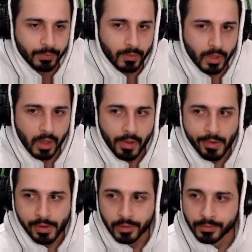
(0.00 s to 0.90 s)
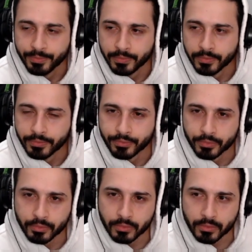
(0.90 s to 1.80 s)

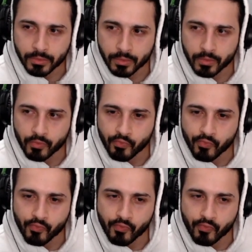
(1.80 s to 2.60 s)
Nobody speaks.